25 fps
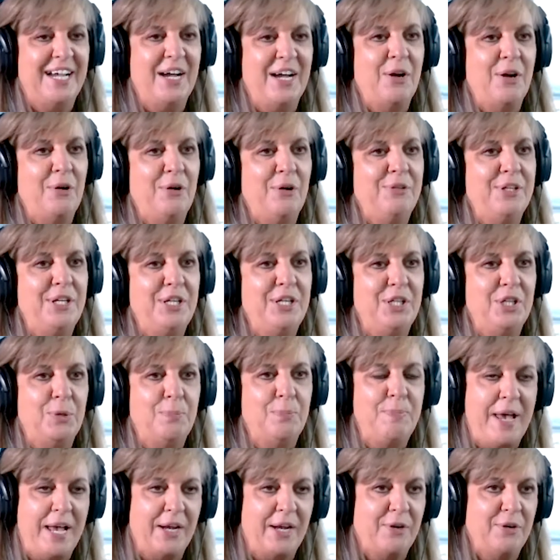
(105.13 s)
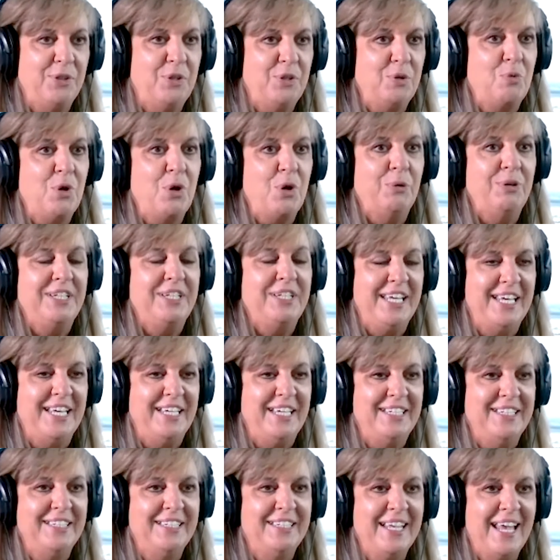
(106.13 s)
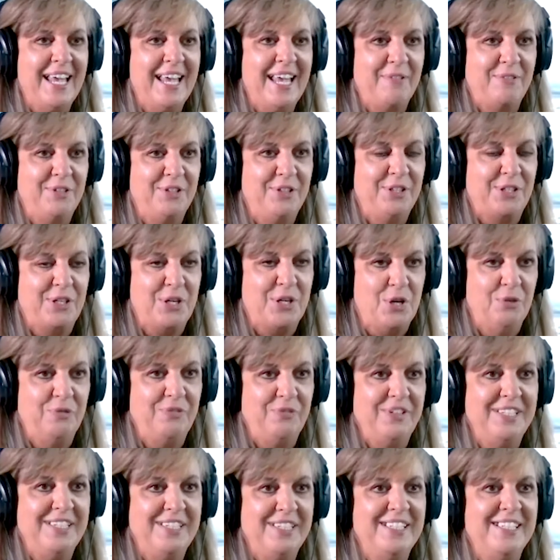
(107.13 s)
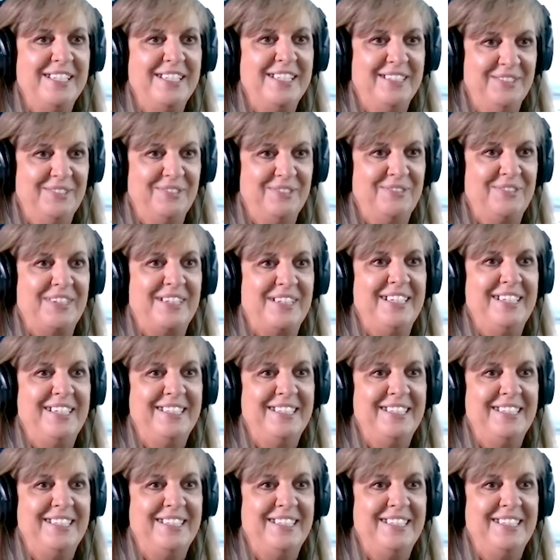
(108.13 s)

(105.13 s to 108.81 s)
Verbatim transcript: I heard that you're back on the road again after the COVID, right?